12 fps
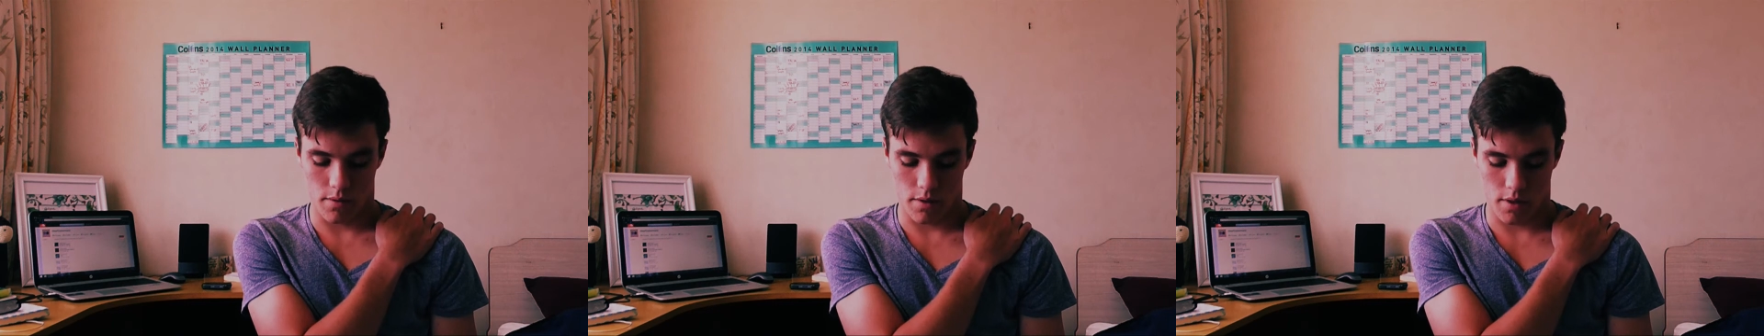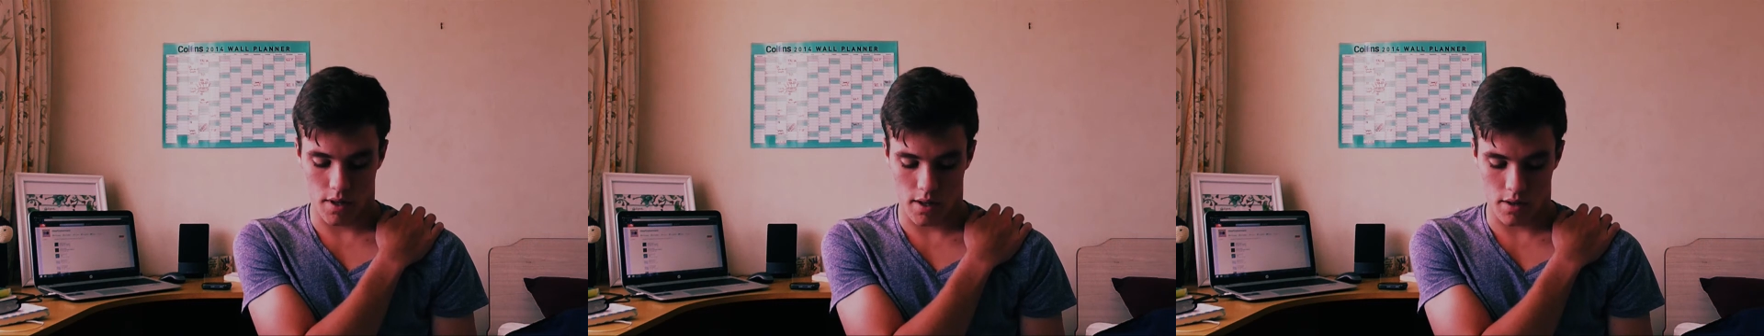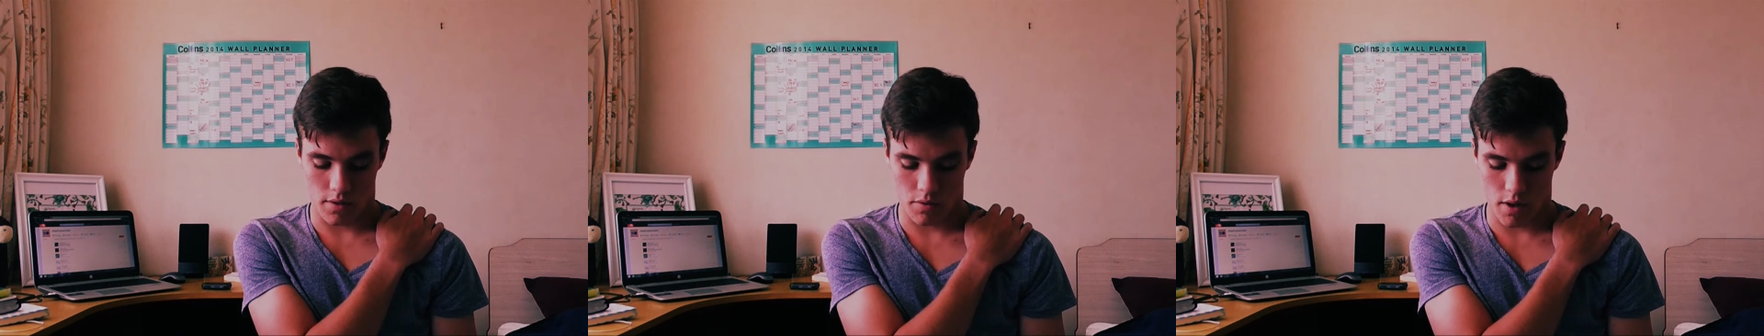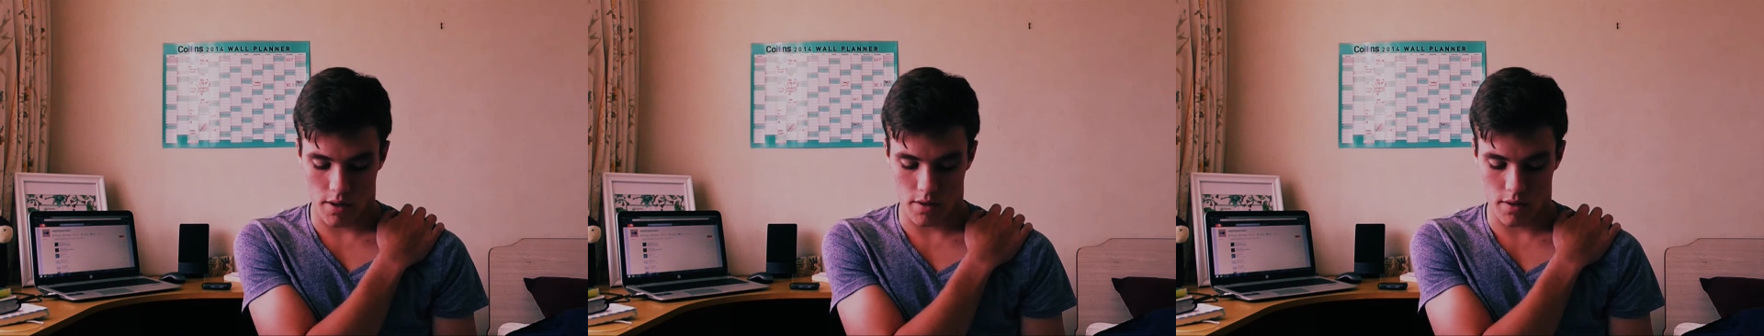
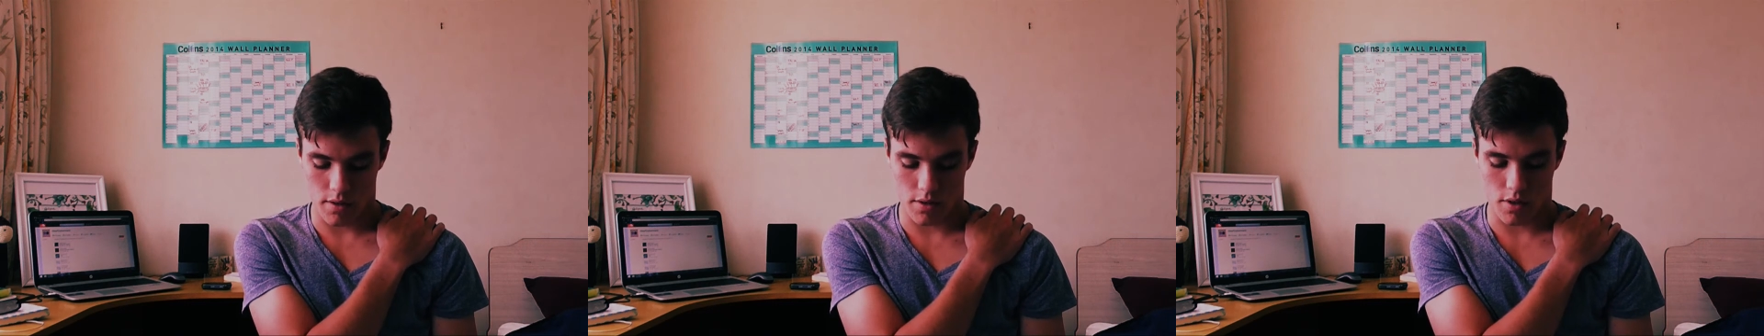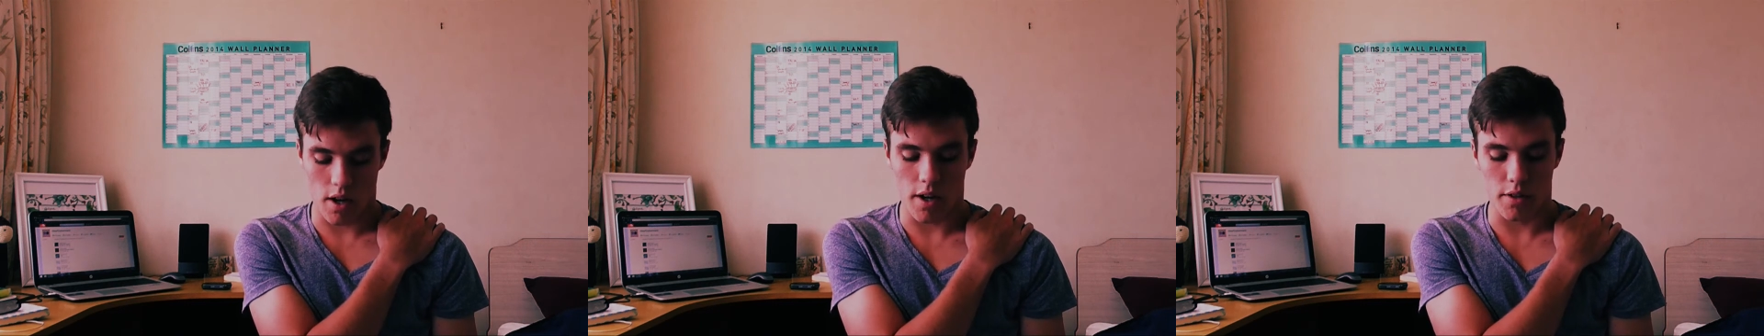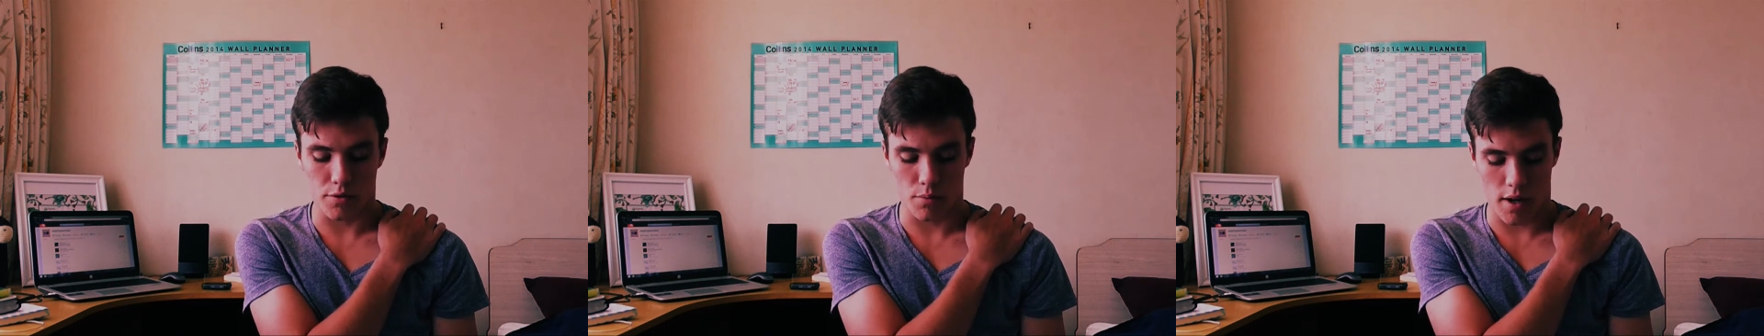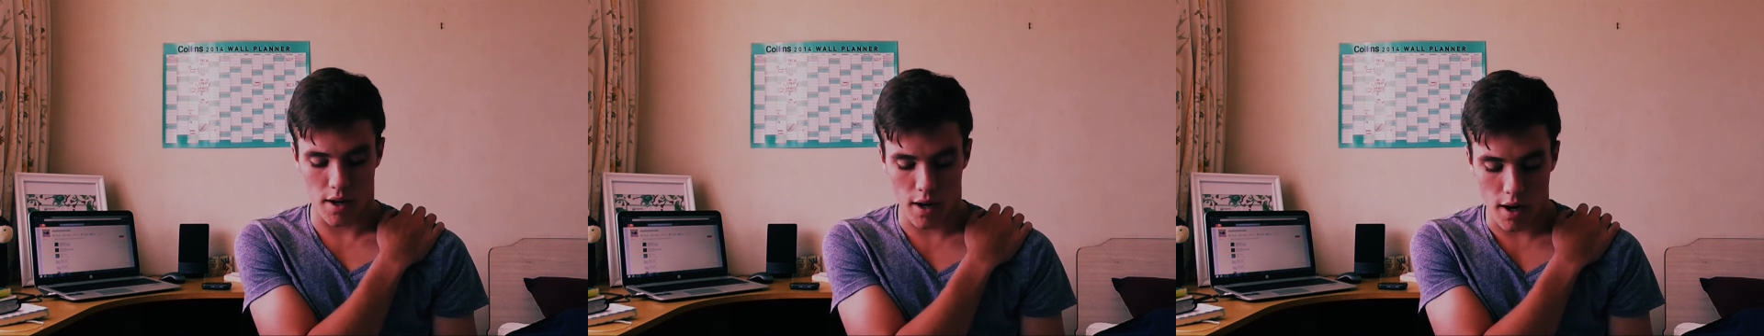satisfy the desires of
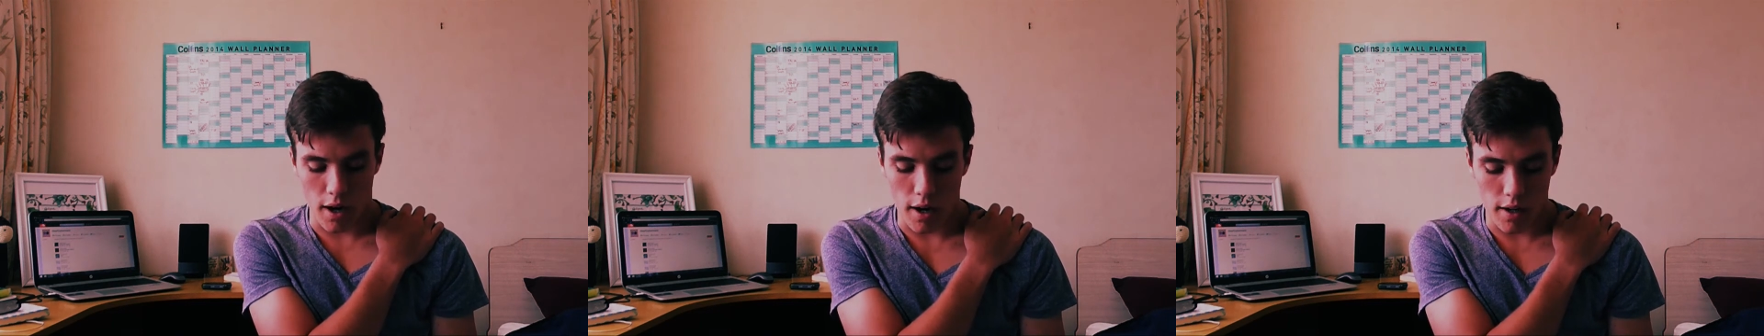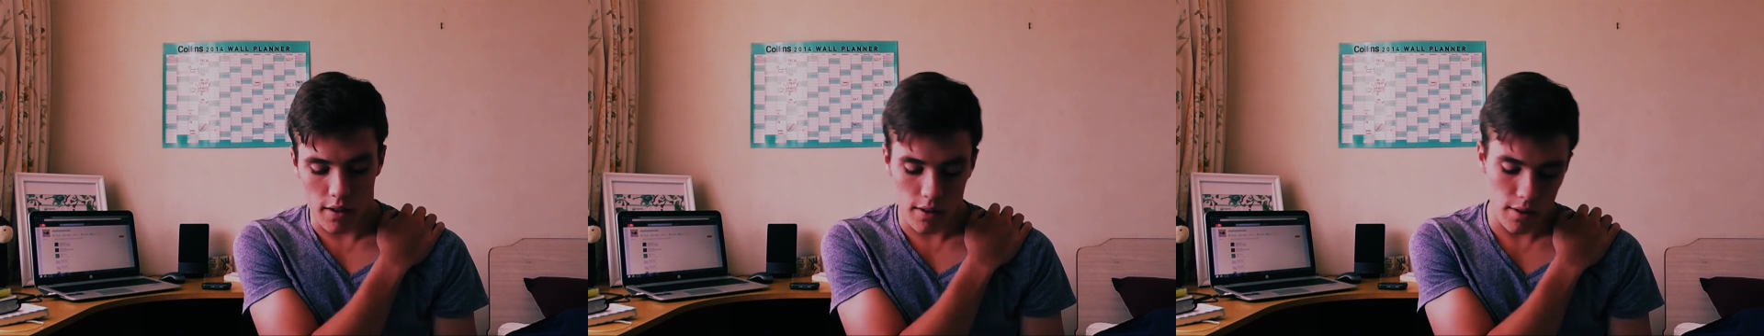my heart.